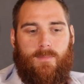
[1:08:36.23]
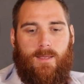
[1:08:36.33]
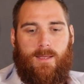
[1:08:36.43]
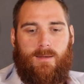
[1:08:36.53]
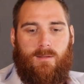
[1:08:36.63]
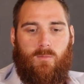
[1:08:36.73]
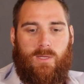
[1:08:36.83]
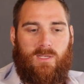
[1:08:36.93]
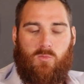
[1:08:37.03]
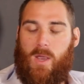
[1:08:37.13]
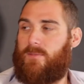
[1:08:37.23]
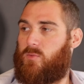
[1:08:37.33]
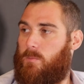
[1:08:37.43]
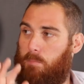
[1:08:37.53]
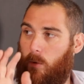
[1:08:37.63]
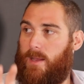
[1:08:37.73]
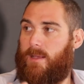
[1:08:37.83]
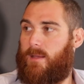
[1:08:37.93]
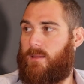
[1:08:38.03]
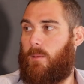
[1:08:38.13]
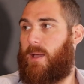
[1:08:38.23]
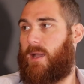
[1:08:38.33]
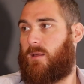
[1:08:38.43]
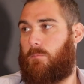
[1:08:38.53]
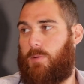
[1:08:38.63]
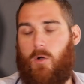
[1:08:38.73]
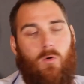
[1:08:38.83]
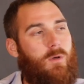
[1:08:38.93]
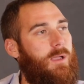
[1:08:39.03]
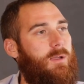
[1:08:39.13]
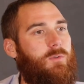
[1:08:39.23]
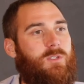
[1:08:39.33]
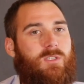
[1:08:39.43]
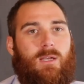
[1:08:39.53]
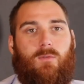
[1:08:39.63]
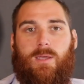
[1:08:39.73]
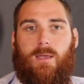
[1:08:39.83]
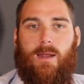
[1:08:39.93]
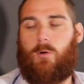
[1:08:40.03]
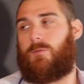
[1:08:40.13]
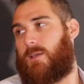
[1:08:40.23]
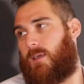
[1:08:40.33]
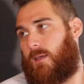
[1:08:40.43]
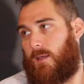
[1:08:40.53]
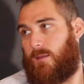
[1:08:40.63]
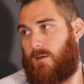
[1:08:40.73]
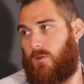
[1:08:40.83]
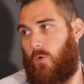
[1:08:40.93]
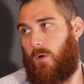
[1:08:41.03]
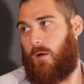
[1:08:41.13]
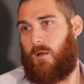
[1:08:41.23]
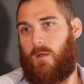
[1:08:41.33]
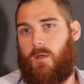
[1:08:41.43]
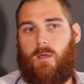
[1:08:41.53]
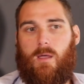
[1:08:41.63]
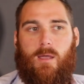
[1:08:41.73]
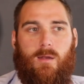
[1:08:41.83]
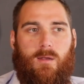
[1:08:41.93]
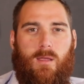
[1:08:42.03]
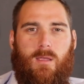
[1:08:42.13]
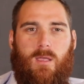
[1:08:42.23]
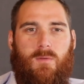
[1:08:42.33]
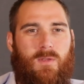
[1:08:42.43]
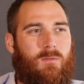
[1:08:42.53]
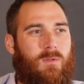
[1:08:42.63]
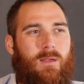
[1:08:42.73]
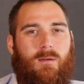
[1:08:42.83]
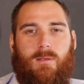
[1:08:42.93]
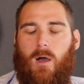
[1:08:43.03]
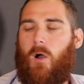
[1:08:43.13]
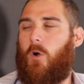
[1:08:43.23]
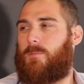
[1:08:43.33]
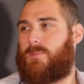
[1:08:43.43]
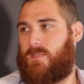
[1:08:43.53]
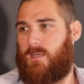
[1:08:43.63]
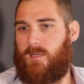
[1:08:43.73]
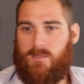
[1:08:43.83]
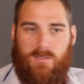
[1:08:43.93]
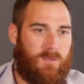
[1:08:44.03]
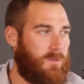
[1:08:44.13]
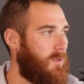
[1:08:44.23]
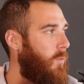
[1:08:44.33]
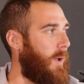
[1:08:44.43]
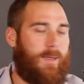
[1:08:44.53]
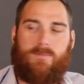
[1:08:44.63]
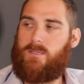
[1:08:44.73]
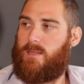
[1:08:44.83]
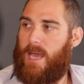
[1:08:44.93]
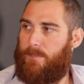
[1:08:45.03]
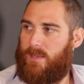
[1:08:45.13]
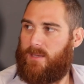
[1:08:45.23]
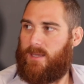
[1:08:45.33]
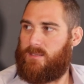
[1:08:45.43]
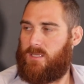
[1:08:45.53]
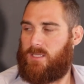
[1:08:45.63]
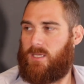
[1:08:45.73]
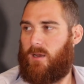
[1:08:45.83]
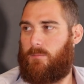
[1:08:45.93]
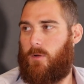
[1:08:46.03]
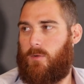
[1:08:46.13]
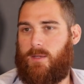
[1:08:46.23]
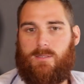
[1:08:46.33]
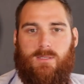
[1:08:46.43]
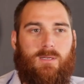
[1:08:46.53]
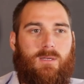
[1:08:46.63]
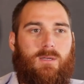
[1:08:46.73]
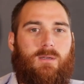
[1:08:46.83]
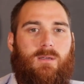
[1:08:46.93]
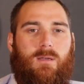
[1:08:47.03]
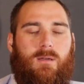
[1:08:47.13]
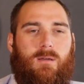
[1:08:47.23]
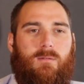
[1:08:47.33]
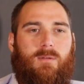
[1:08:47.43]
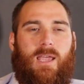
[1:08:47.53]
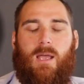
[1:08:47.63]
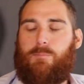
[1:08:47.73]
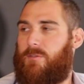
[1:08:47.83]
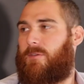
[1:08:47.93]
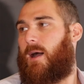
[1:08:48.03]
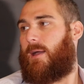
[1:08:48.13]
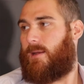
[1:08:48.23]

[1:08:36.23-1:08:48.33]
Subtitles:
And when these waves would break in the back of the boat, it would just sound like an elephant kicking in the door. And even in calm seas, the waves lapping against the side of the boat is amplified.